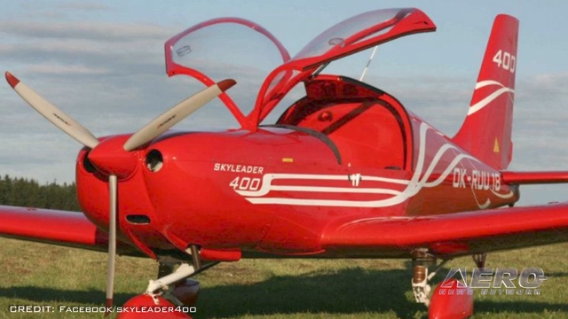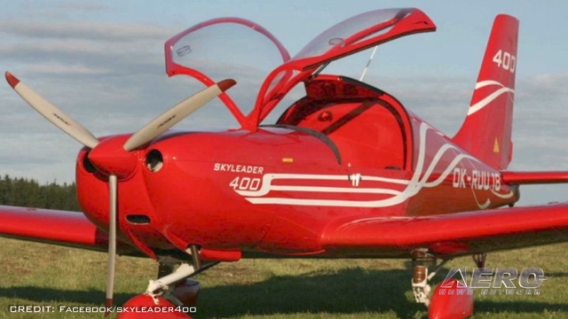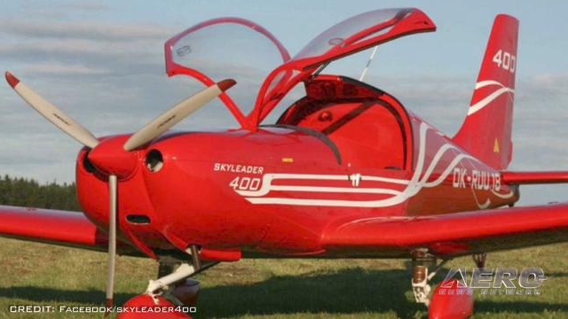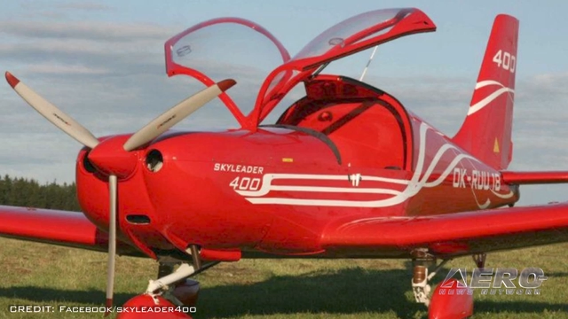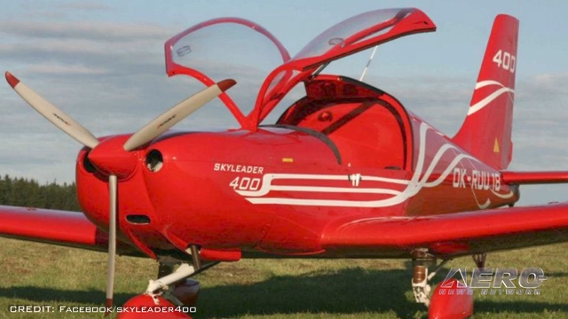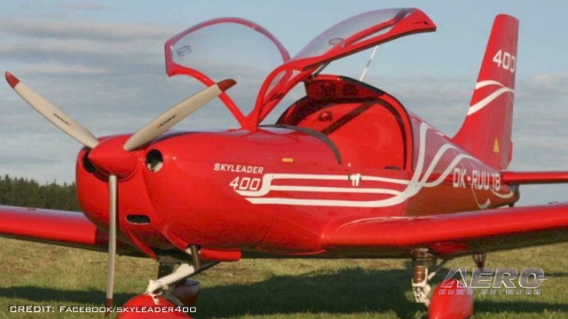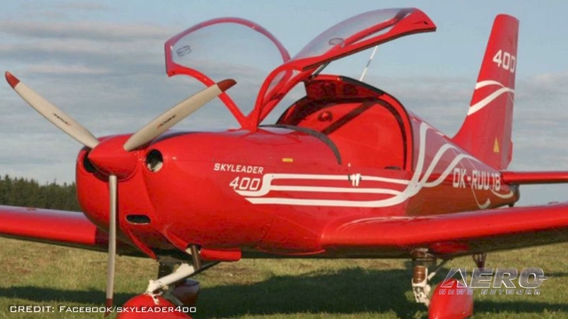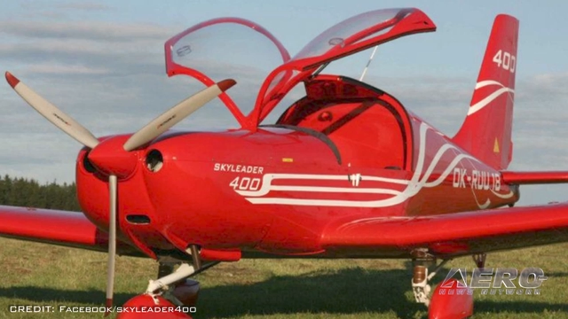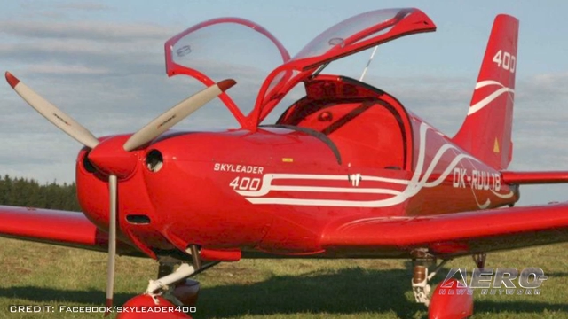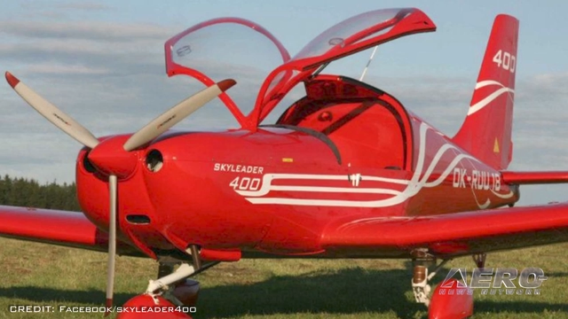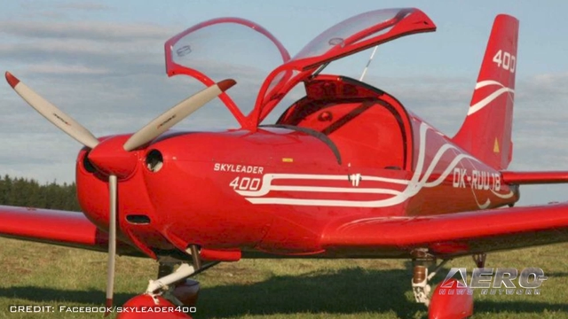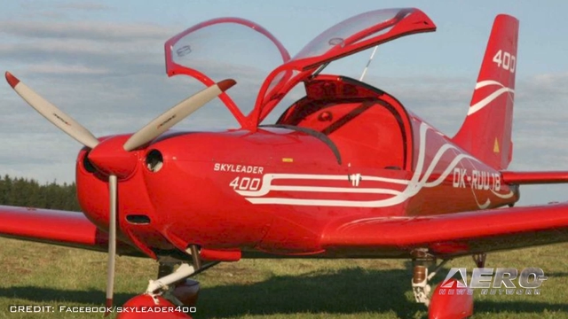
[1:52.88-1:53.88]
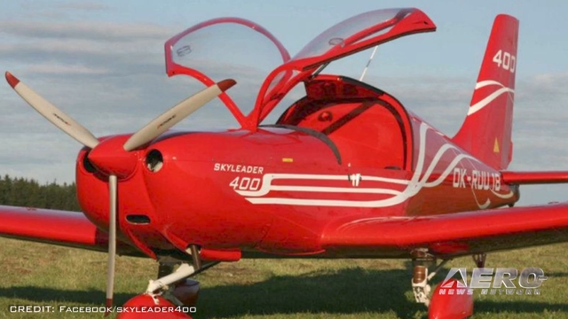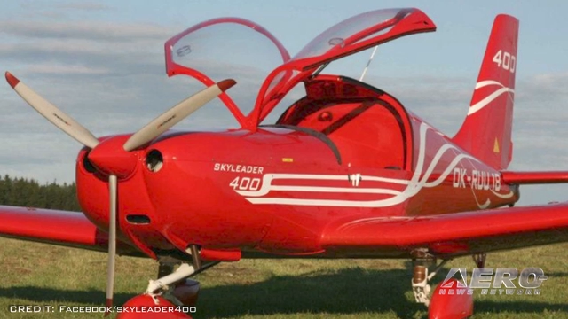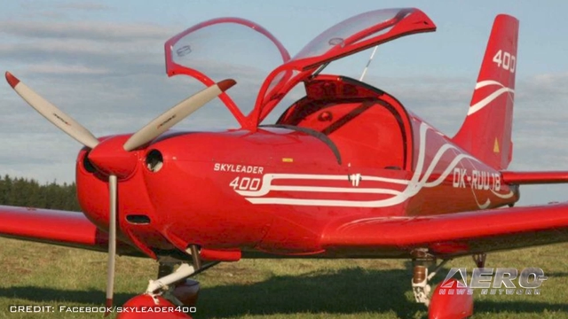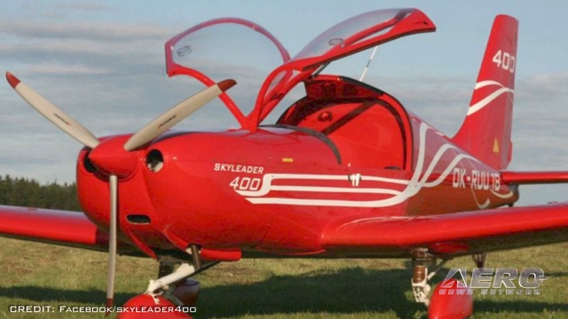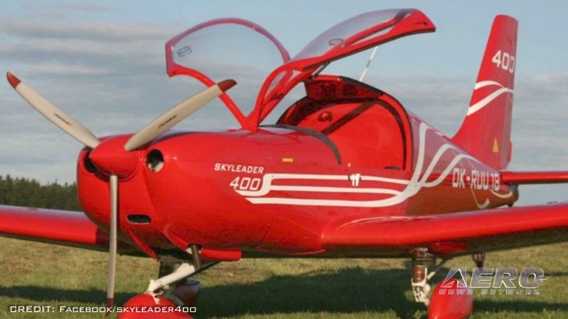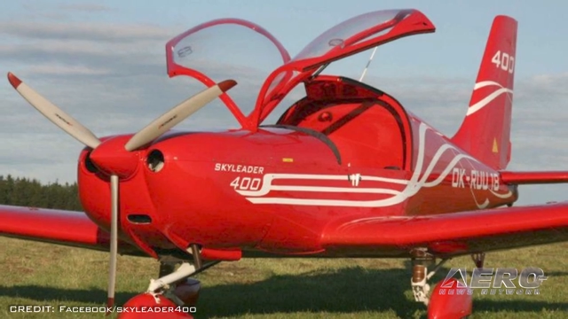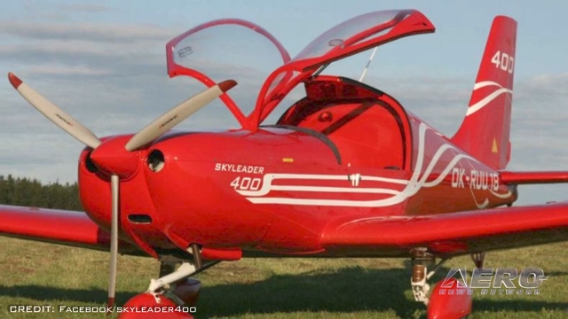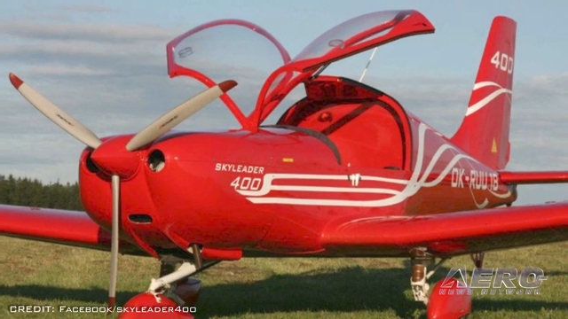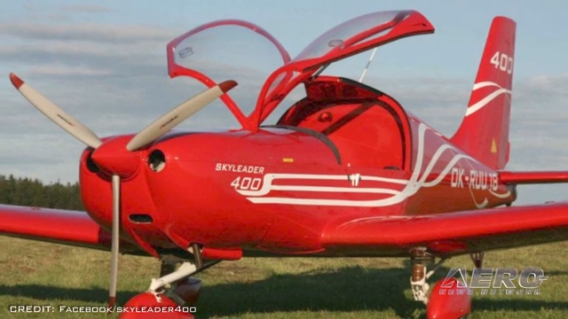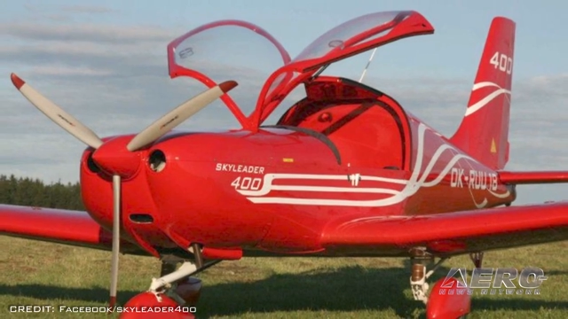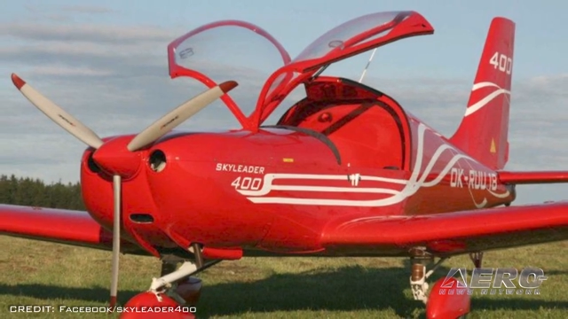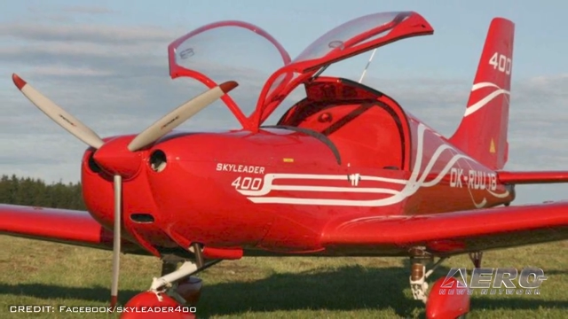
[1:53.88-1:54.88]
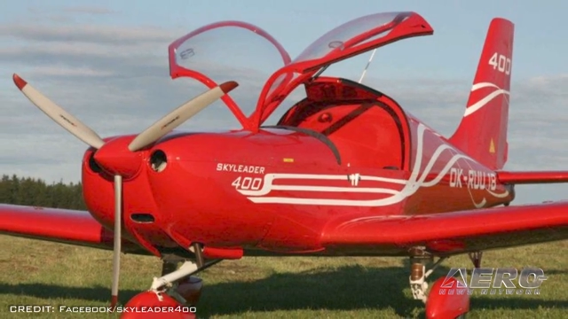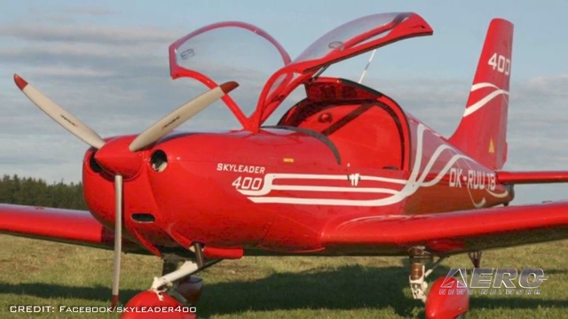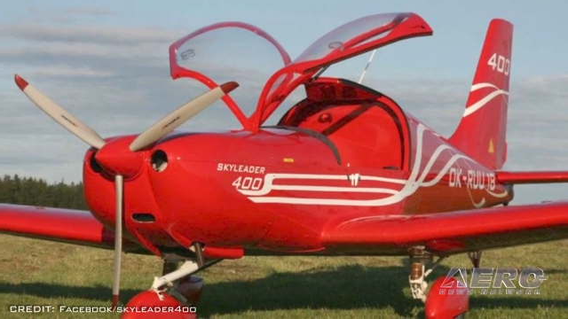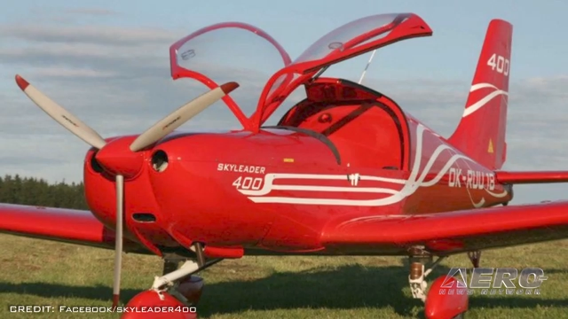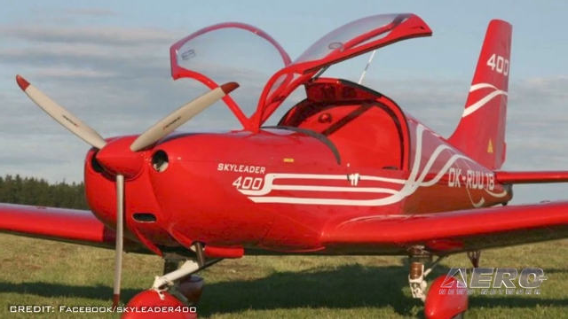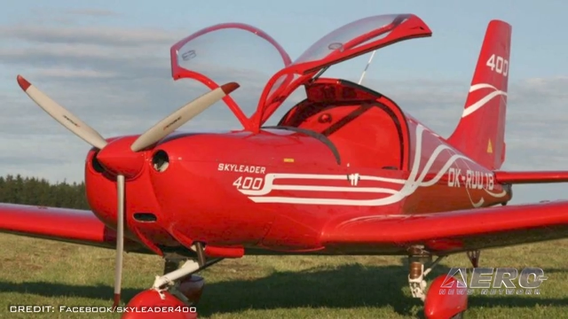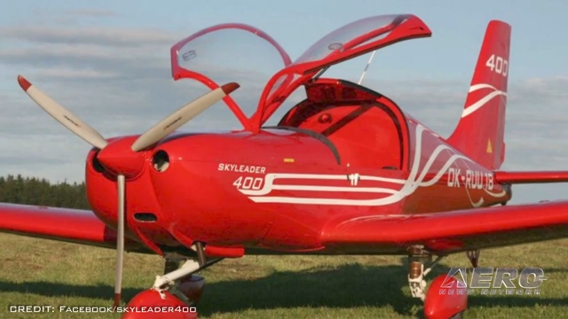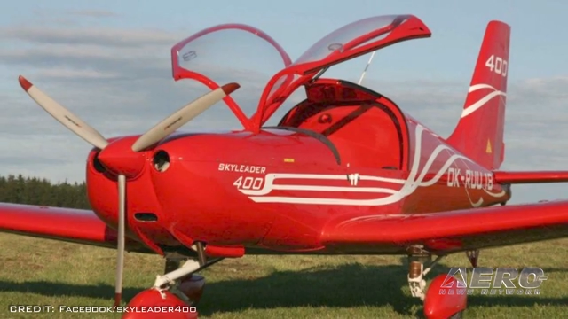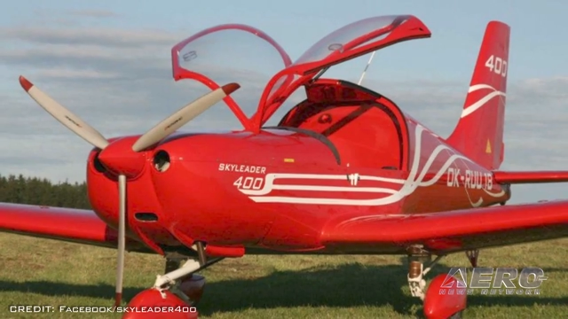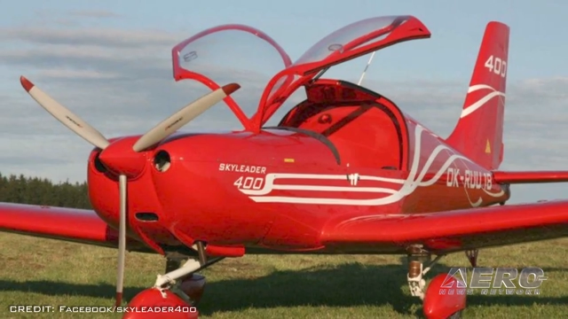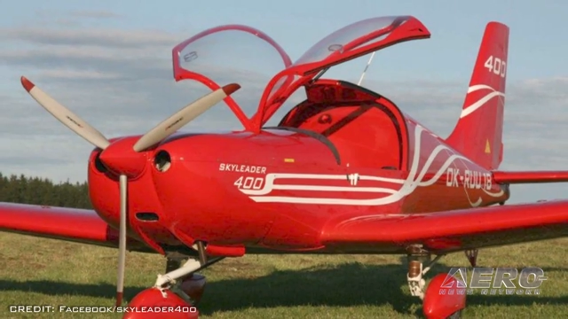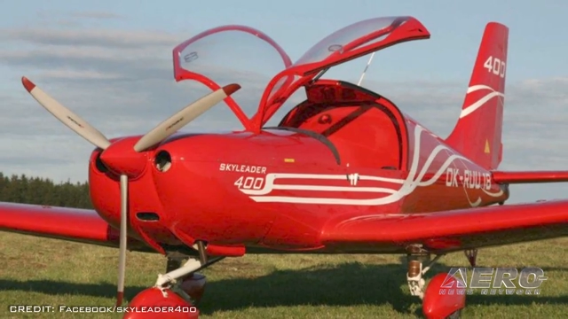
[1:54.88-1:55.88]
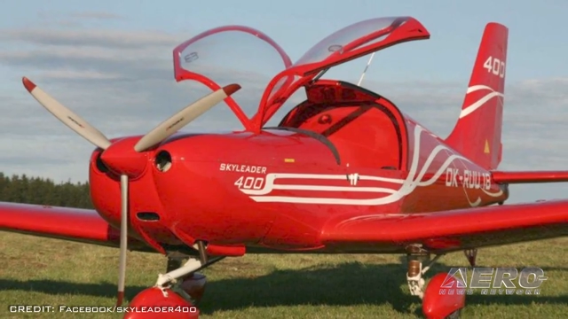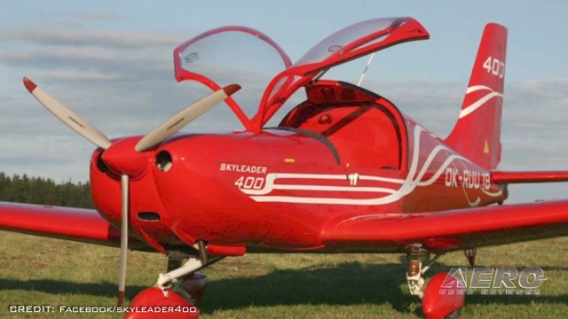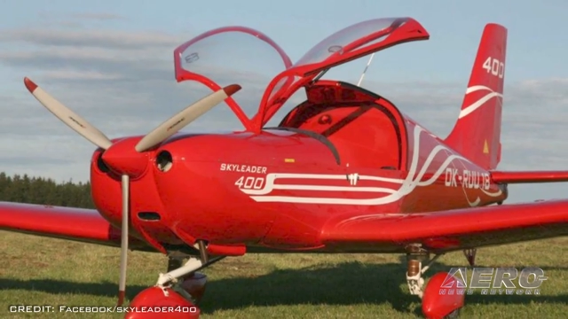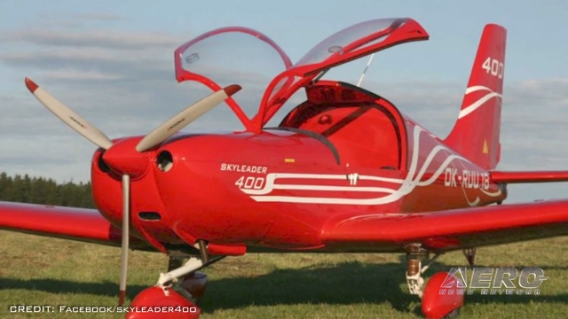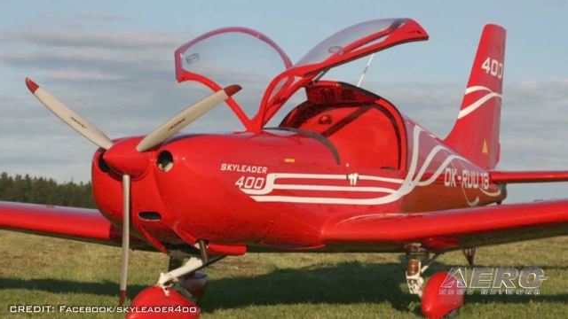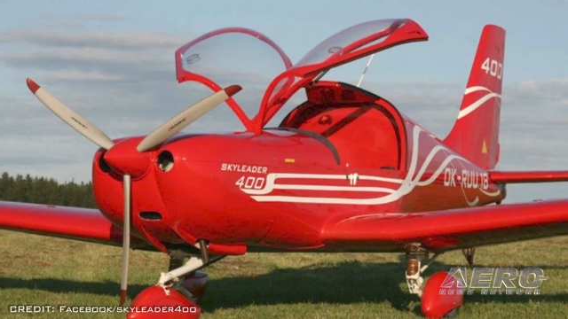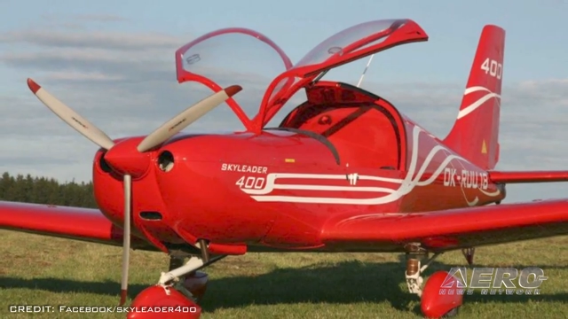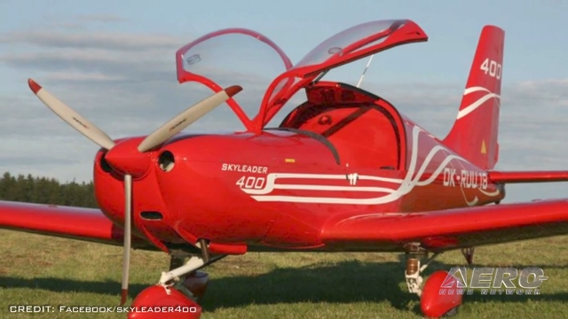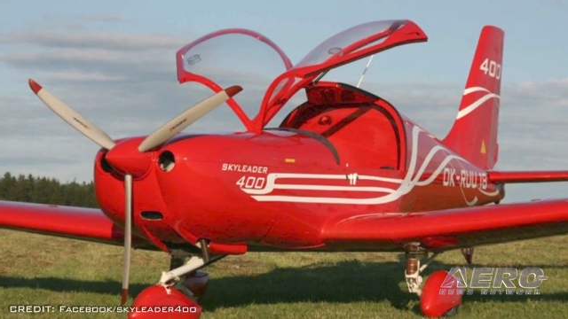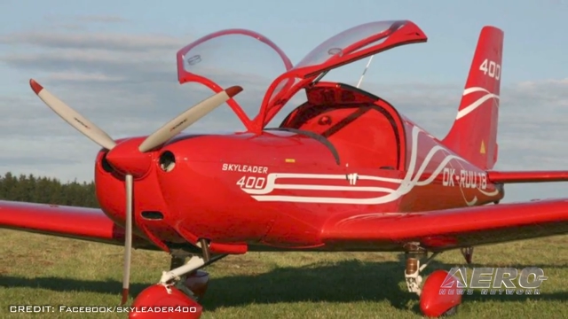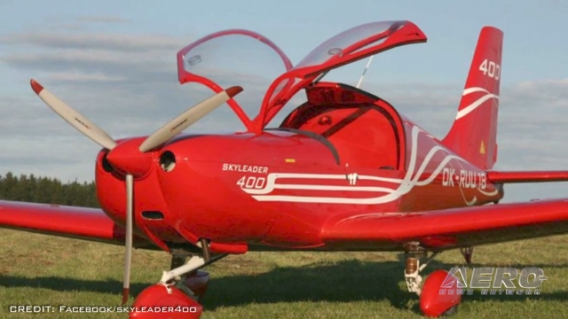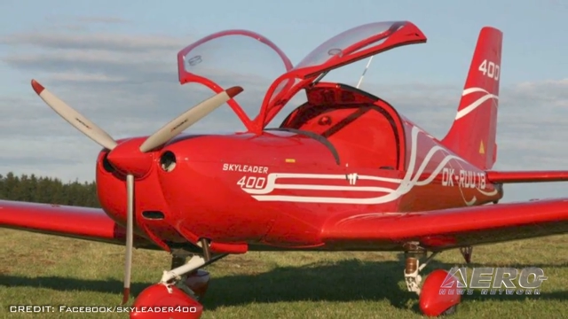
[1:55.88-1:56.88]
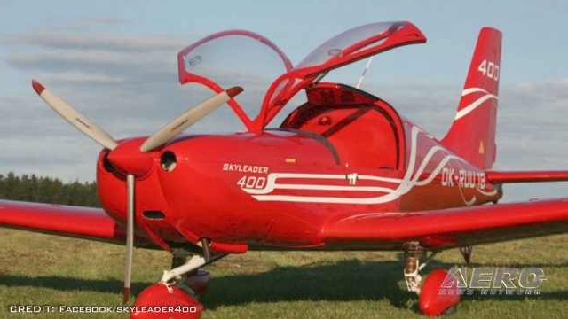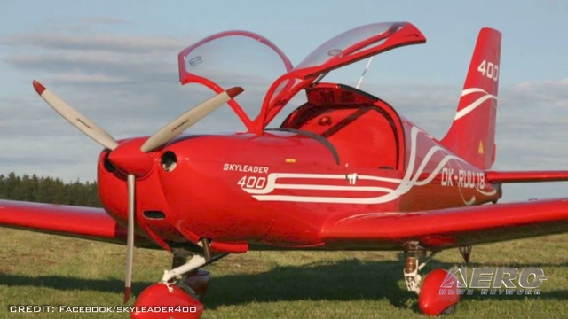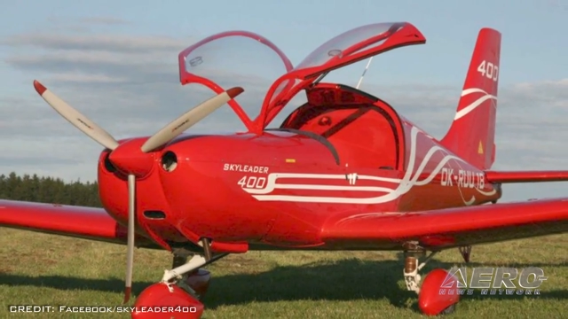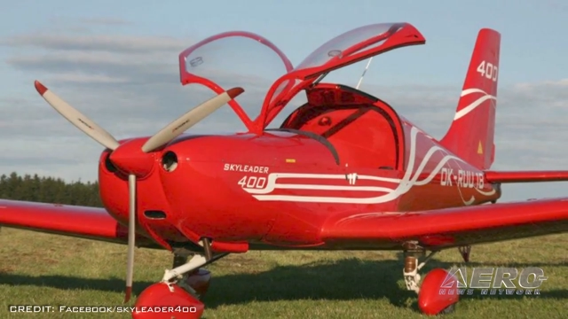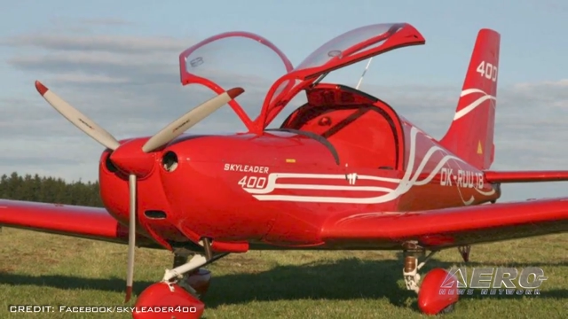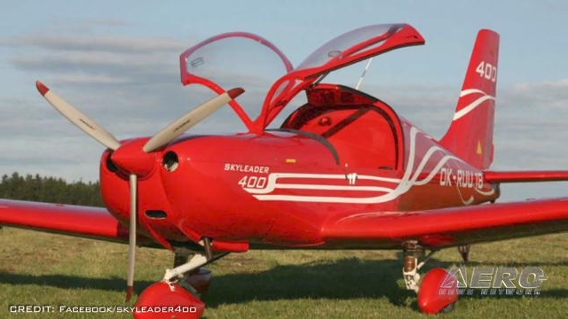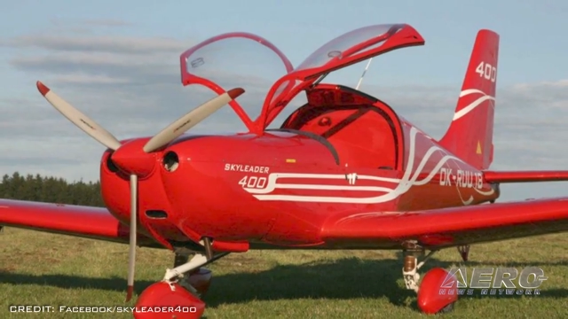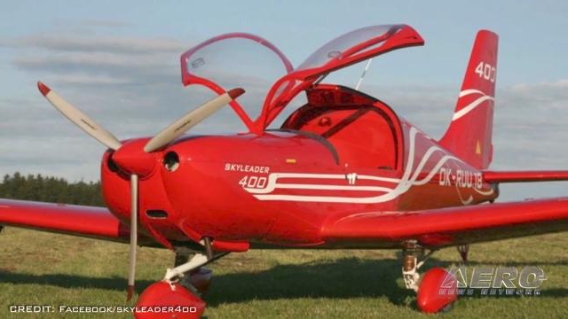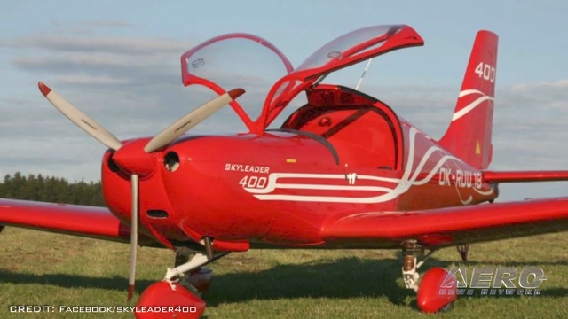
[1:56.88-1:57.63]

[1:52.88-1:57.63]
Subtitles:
(no speaker visible)